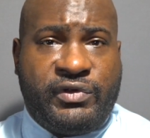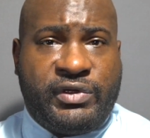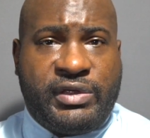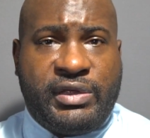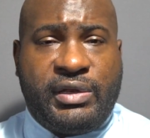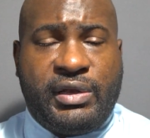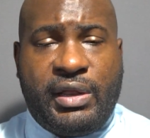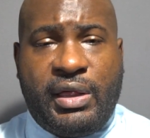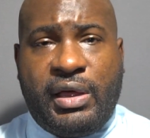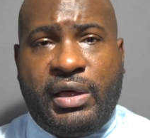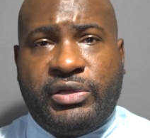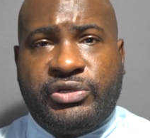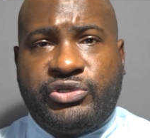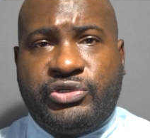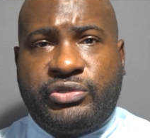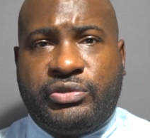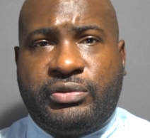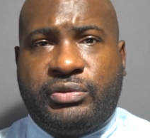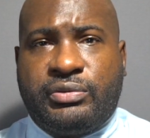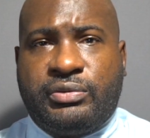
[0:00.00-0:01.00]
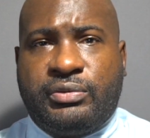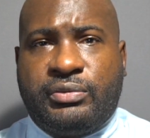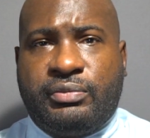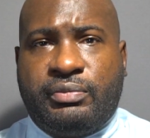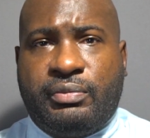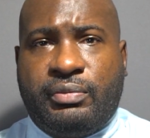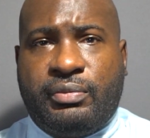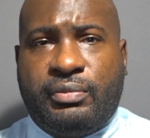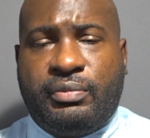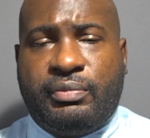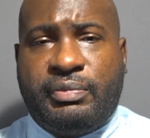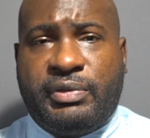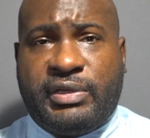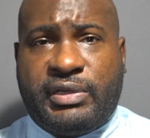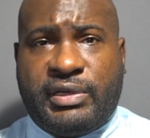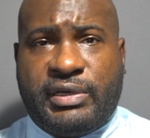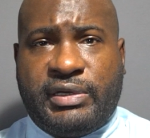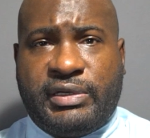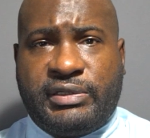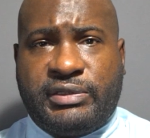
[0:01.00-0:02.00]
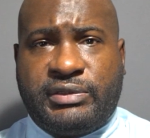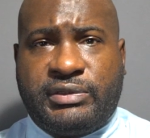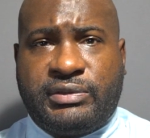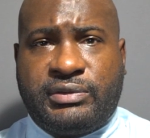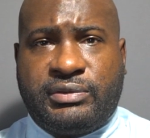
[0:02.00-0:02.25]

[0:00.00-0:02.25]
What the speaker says: get launched because